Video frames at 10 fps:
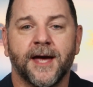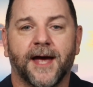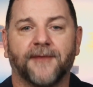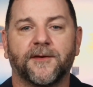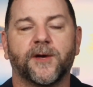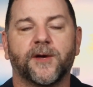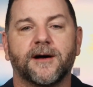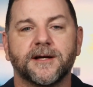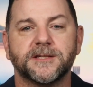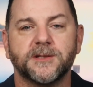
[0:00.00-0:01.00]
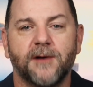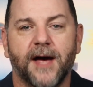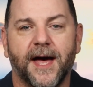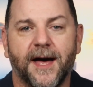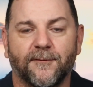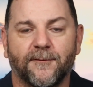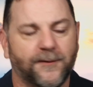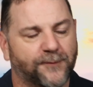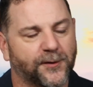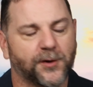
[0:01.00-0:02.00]
And then we also have,
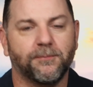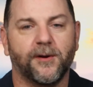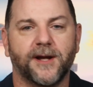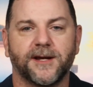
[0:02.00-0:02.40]
for your branding